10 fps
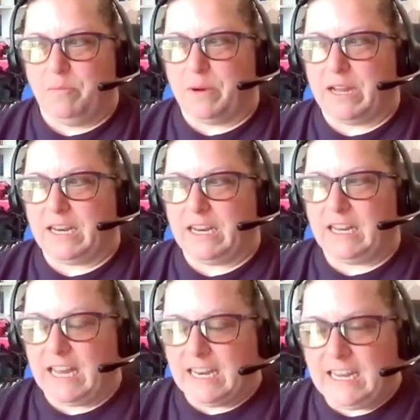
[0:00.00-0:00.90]
but
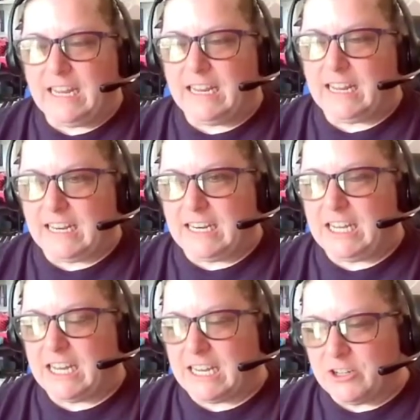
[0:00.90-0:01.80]
do
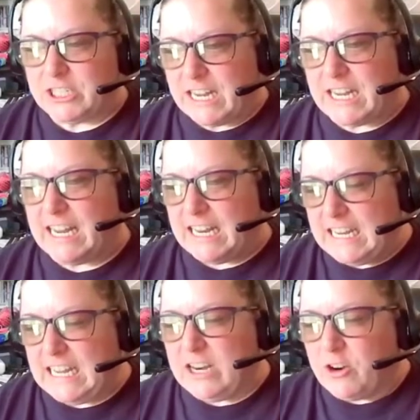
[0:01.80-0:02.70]
you understand,
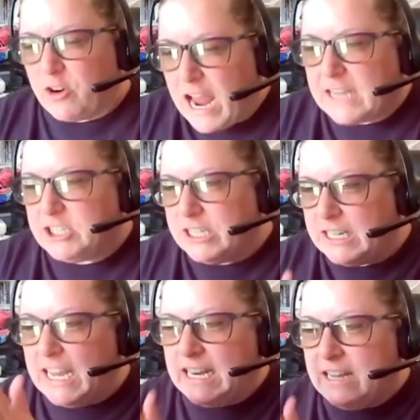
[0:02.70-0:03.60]
any
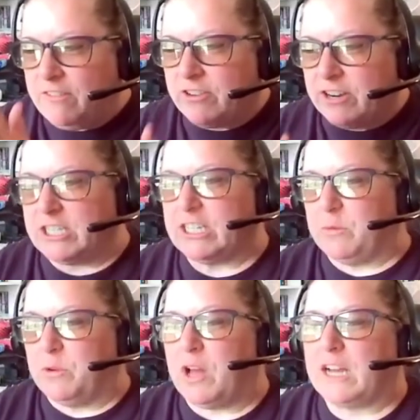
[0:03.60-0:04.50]
interaction, any
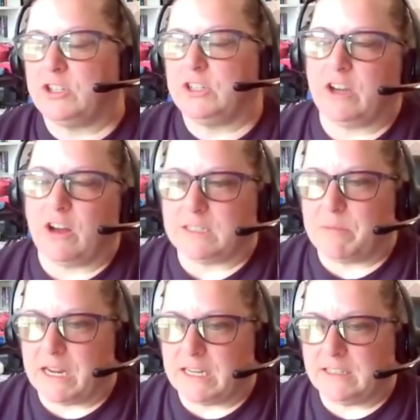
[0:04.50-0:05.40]
friction will actually cause
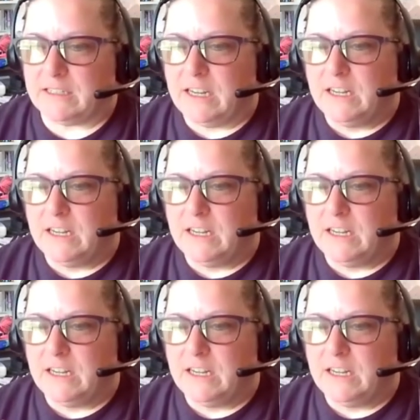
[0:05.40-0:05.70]
mine.